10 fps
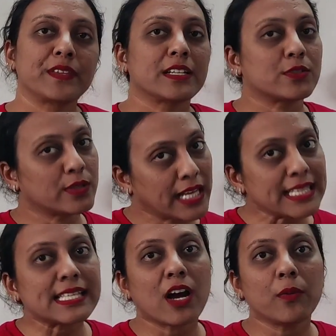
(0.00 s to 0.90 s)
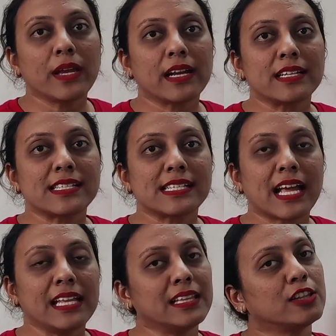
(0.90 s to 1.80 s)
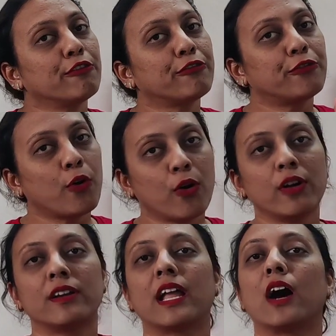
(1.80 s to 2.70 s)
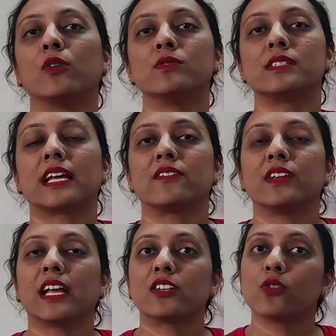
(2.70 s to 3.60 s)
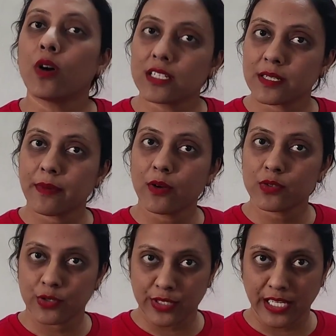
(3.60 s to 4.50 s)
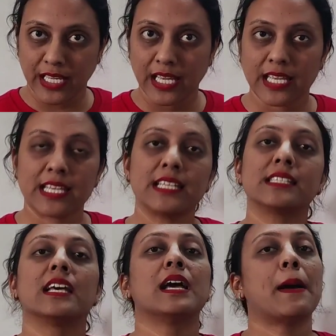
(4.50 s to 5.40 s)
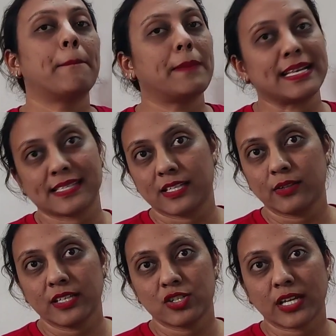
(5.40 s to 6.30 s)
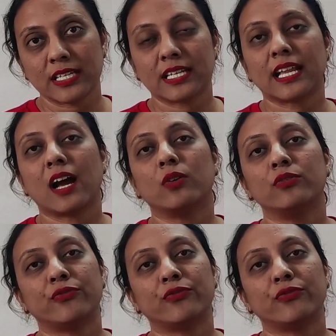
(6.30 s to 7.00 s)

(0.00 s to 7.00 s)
So that's how we understand the four nouns that we have talked about today is masculine gender noun,